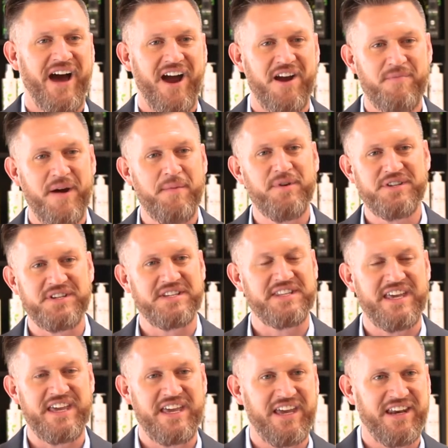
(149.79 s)
I remember just
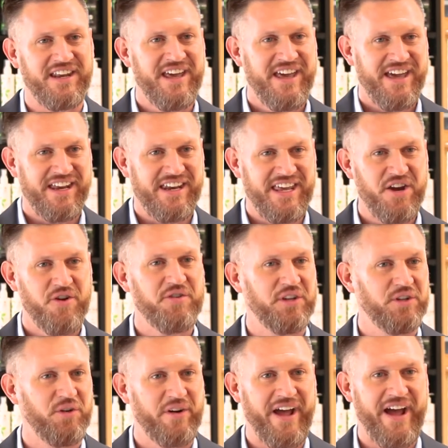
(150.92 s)
thinking and hearing the
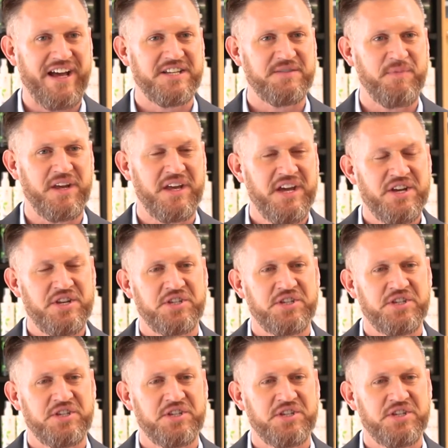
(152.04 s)
Lord ask me,